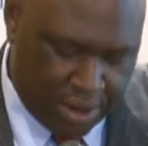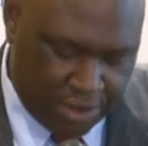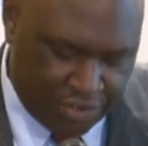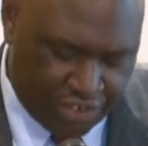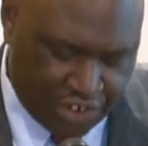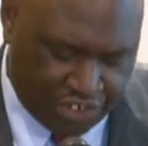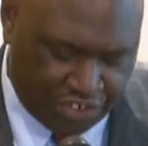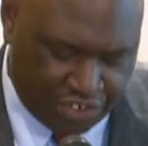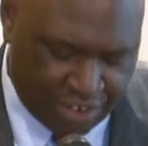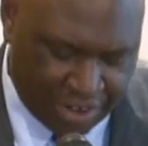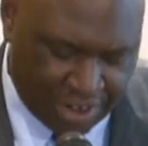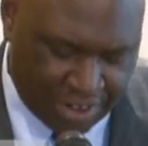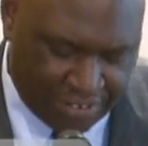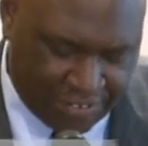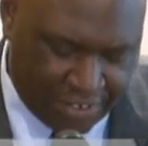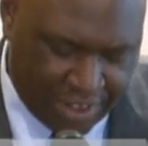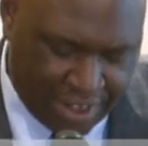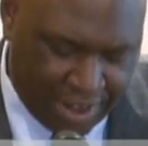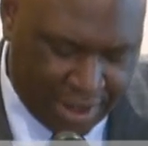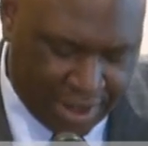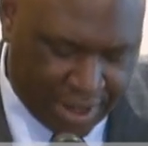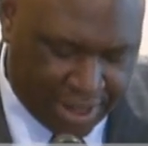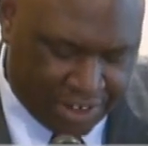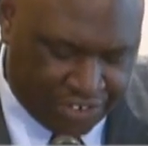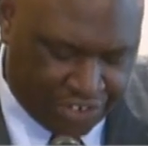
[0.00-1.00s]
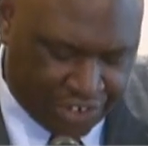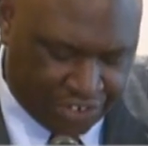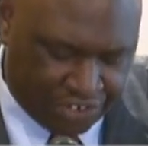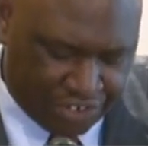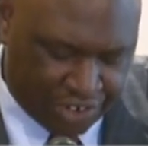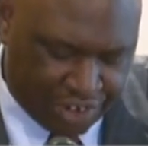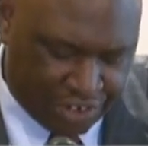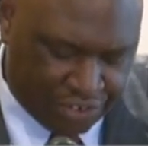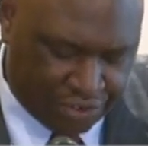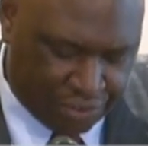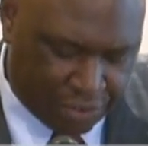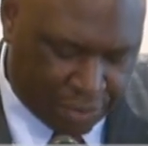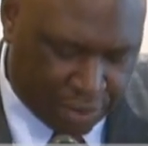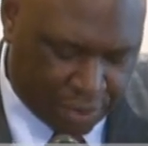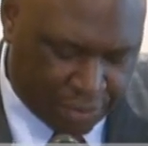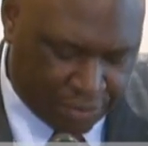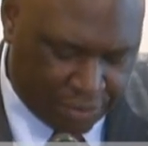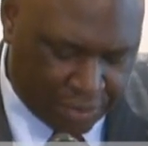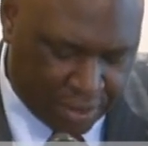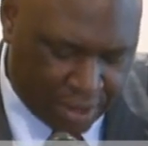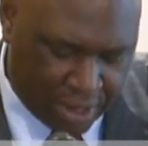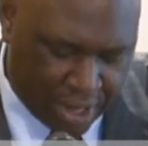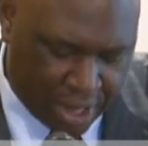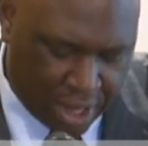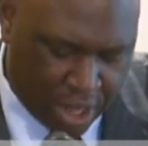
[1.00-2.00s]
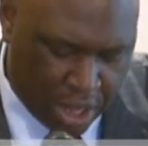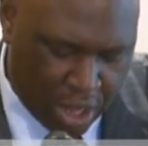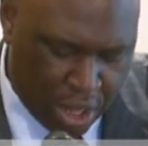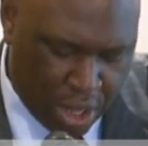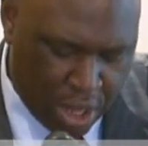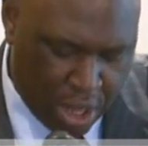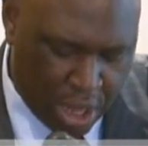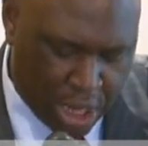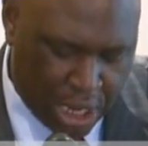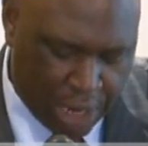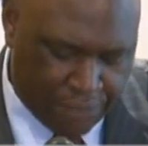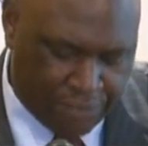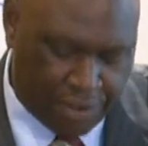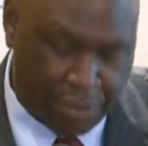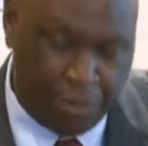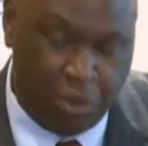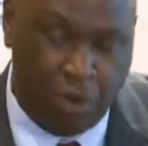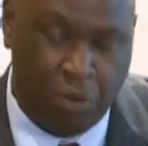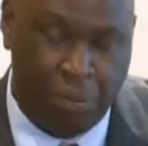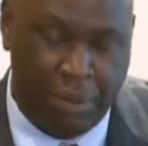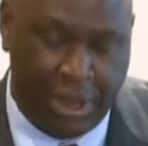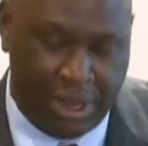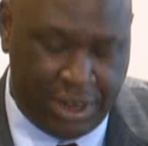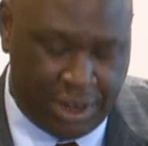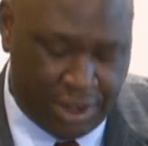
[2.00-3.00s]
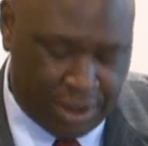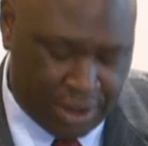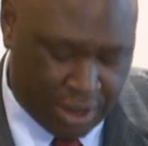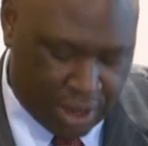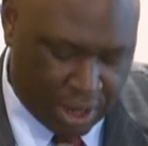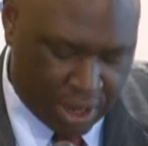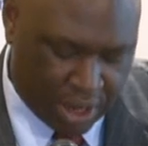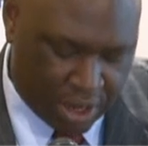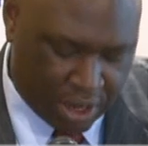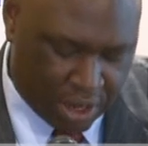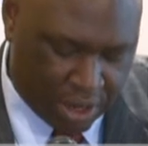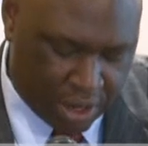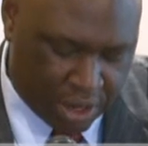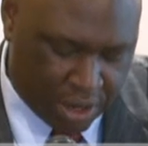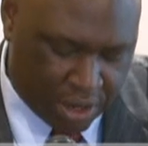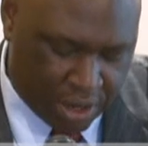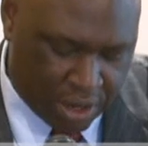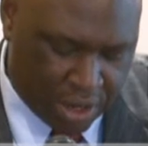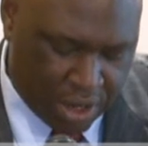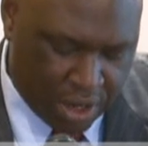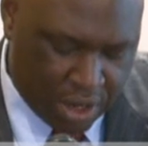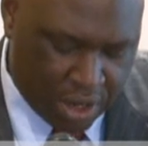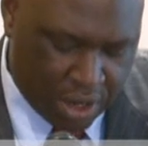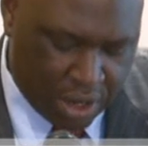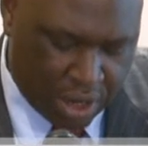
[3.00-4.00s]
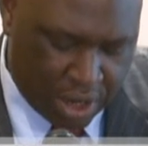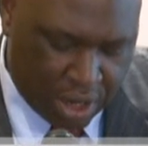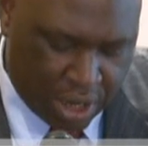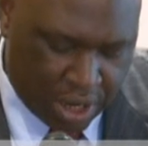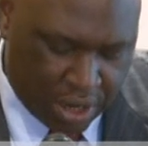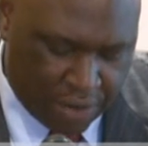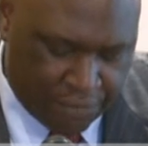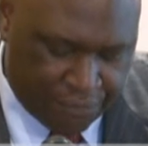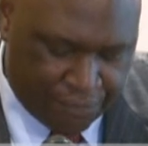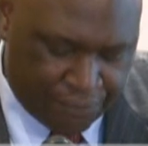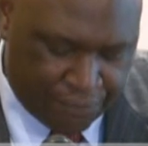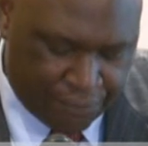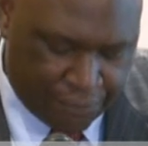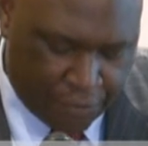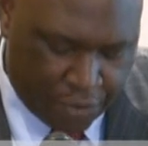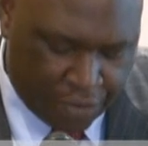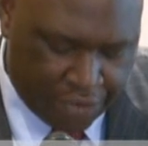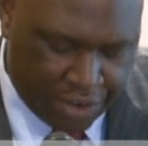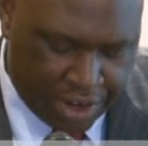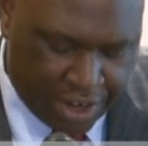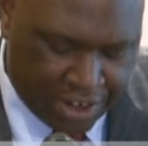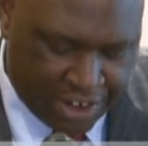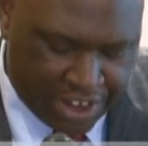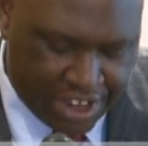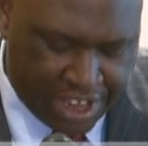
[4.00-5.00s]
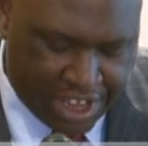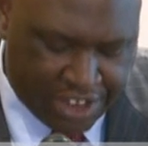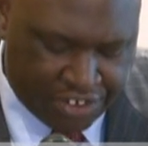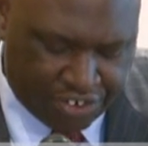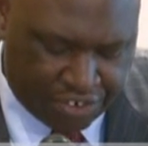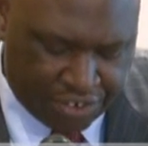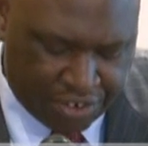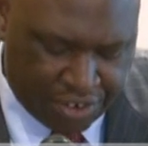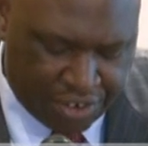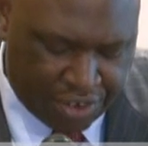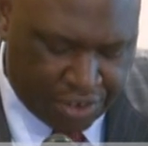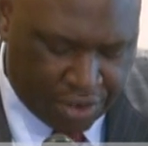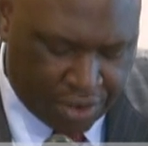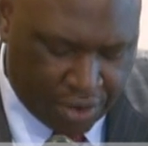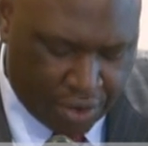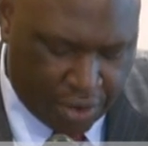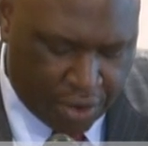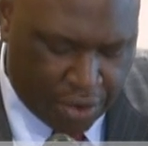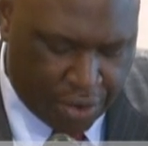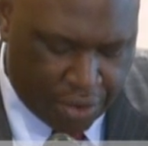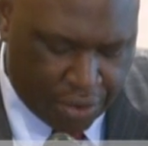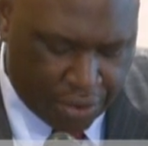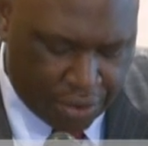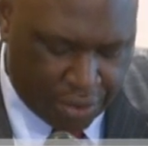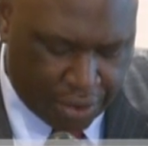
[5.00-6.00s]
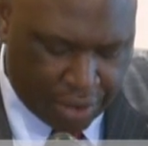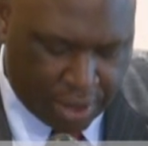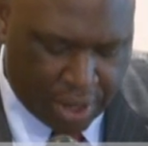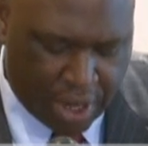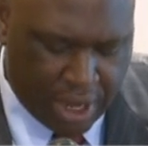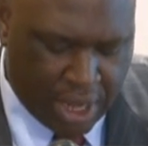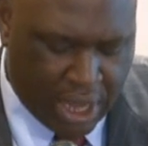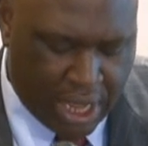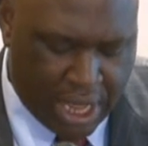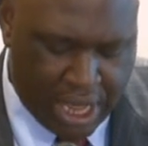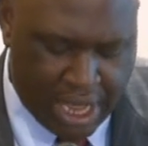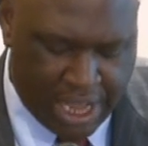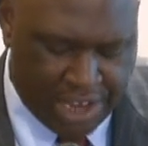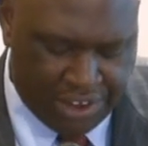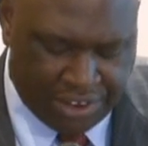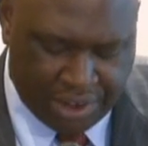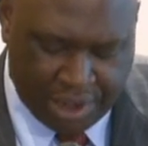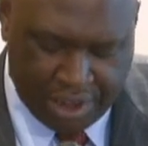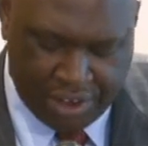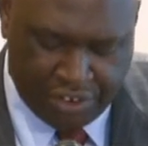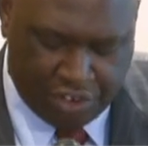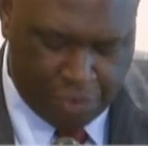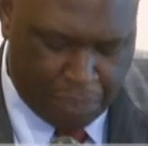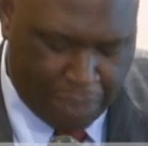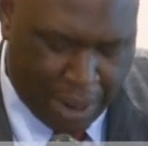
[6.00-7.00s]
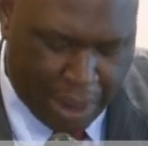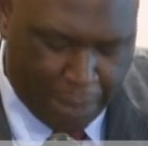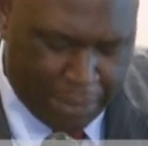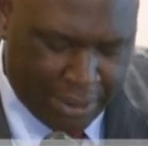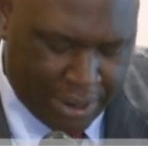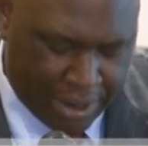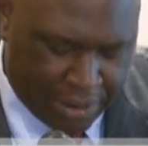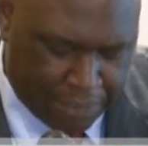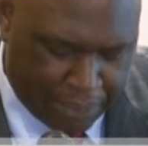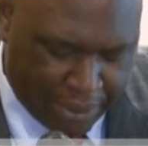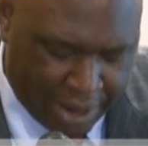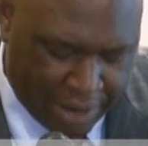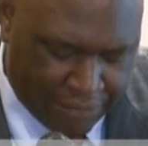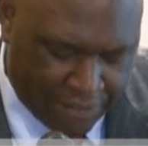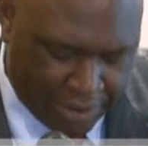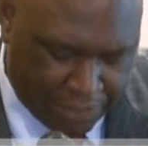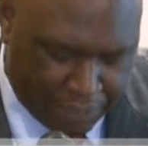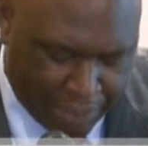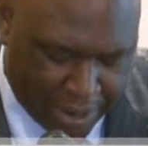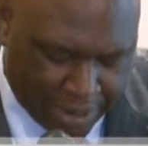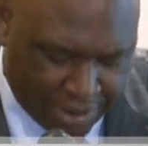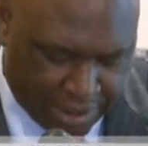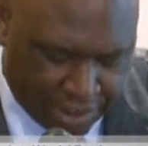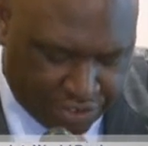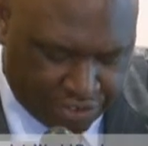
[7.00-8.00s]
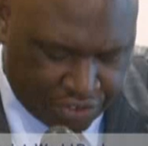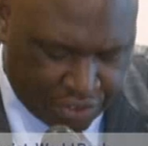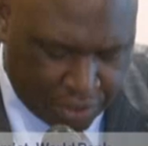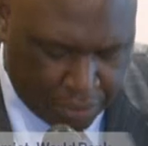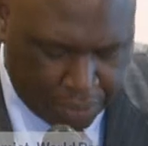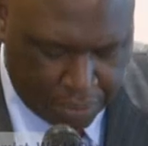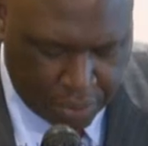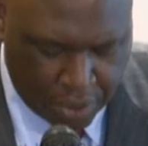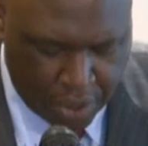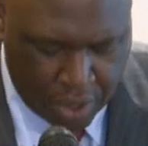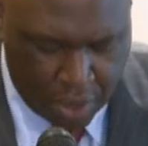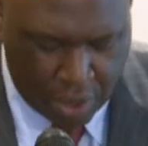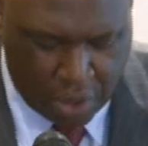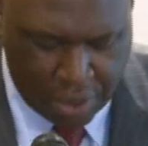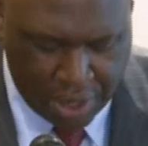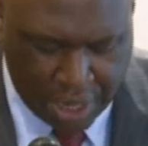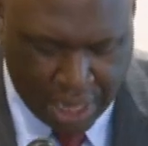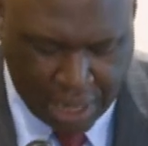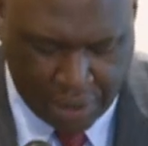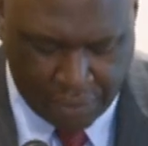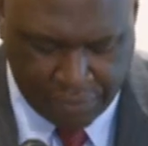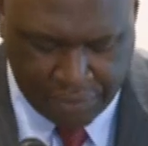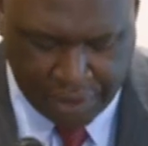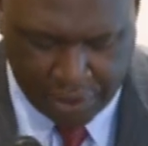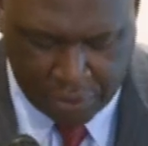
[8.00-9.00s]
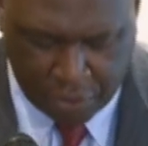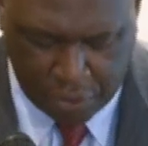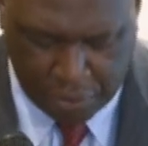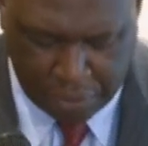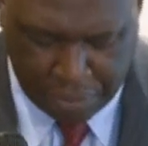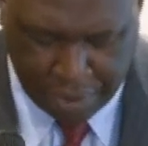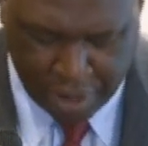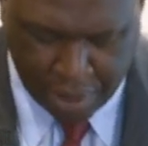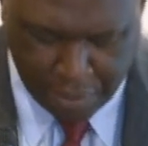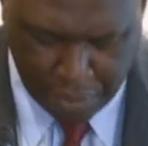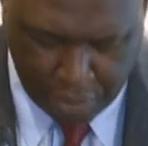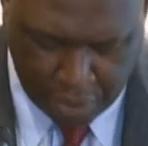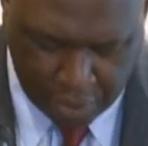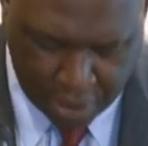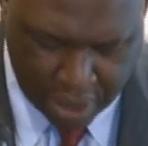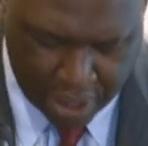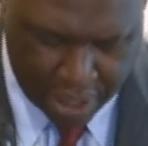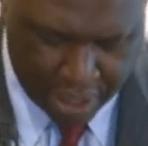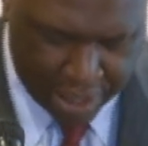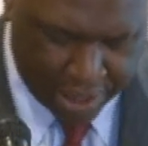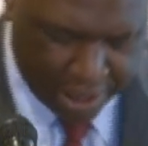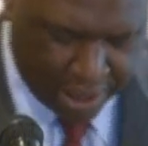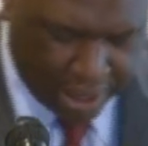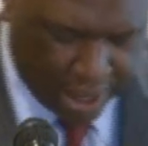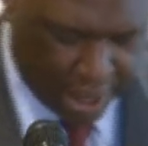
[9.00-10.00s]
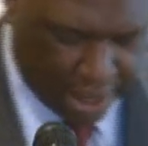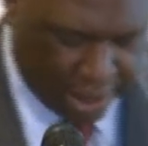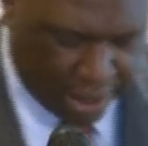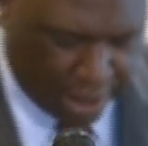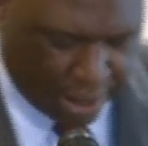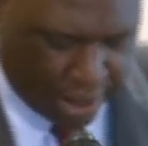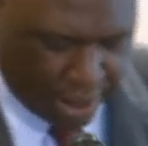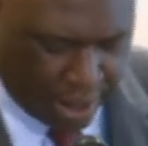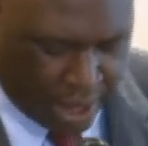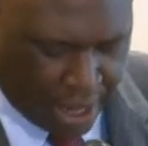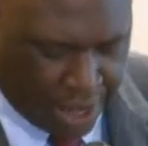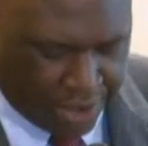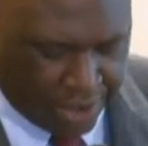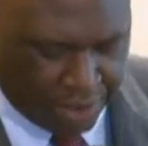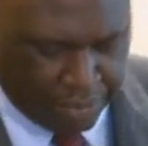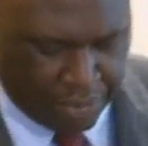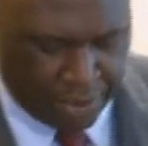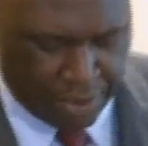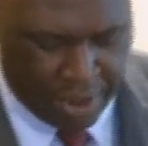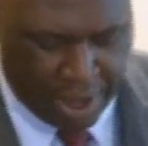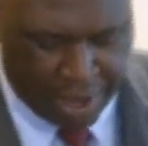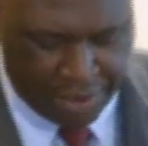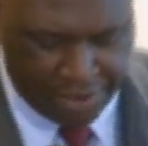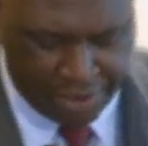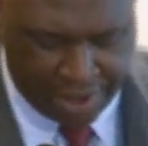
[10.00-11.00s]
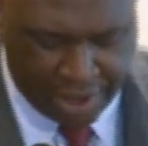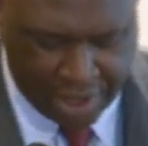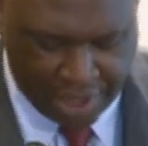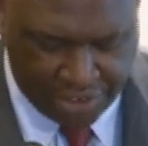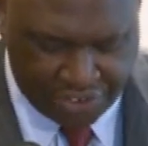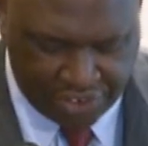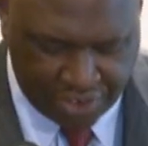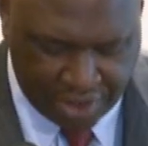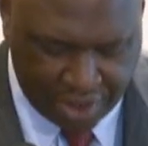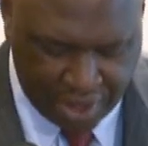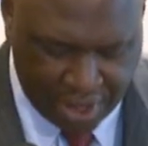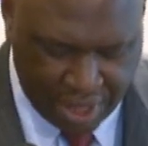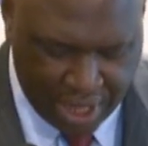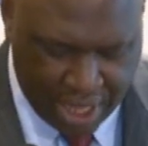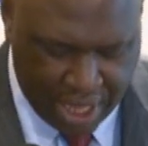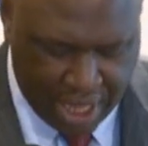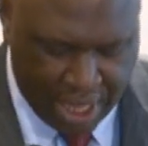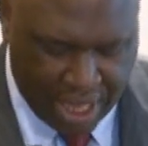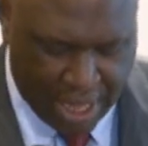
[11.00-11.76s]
Treasury is here. Treasury should consider giving more money for irrigation or enter into public-private partnership on how they could bring more land under arable agriculture.